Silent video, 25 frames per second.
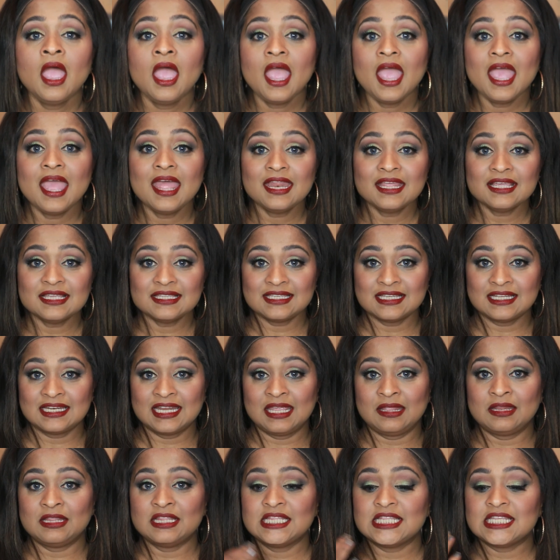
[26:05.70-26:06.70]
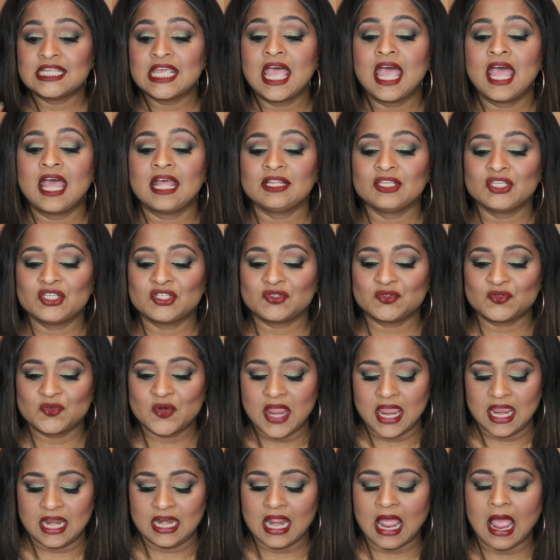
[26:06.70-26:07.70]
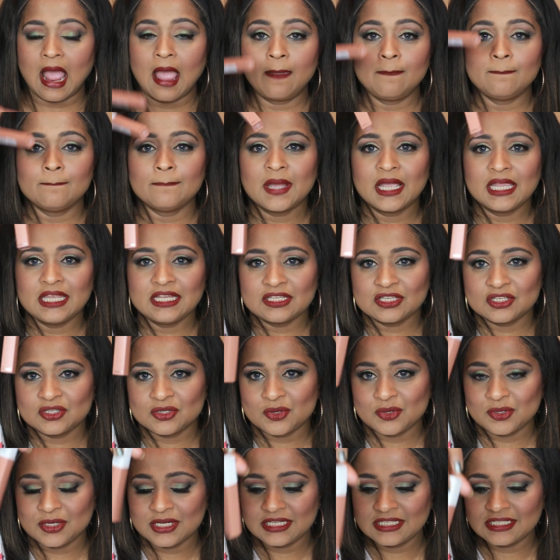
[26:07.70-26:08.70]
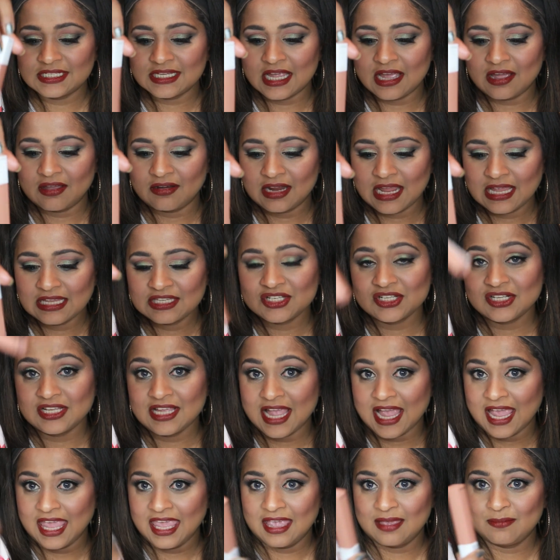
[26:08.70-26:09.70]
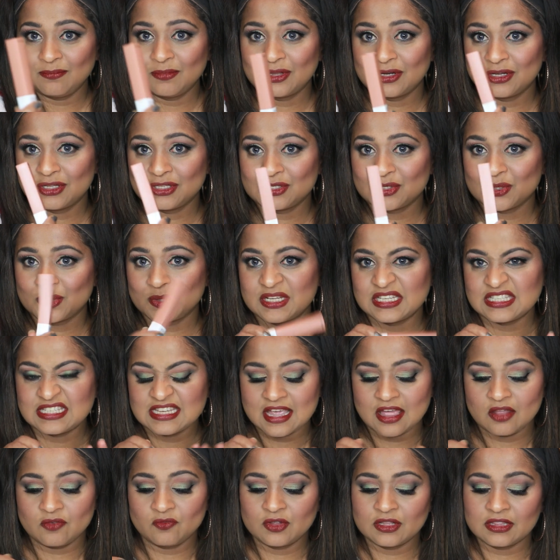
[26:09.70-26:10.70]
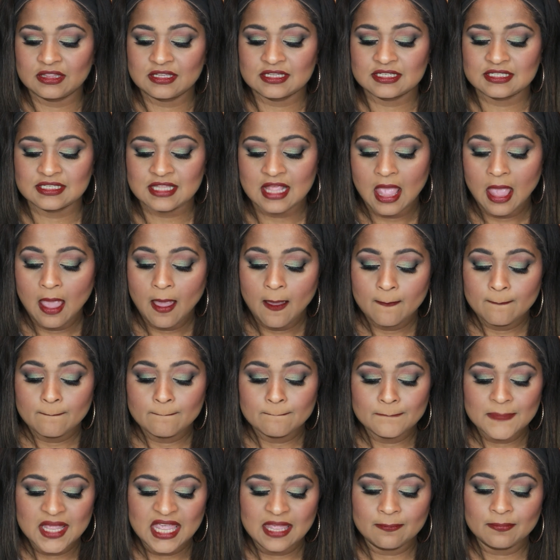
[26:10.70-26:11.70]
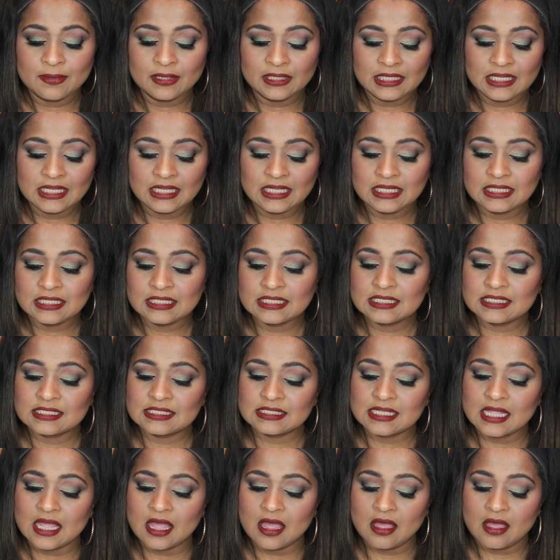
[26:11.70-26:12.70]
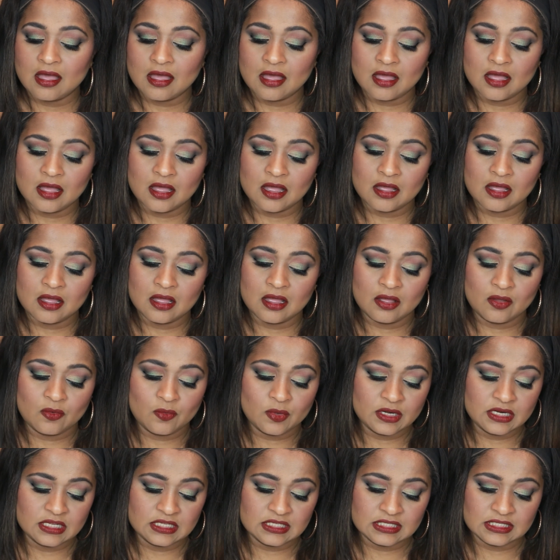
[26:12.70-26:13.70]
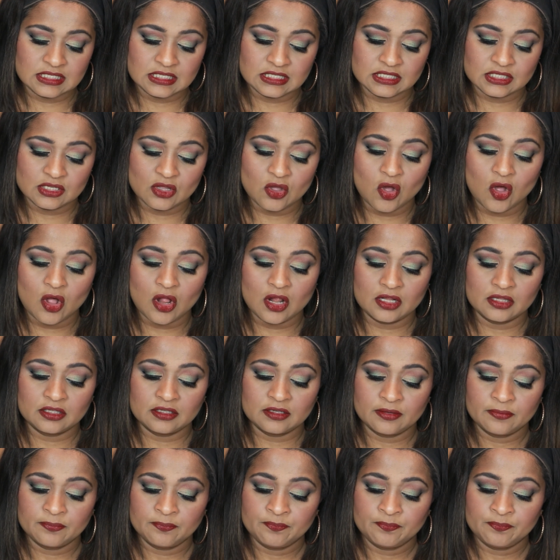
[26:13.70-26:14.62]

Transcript: It is an intense red. I might tone it down. Actually, I am gonna tone it down with this Maybelline's, what is this called?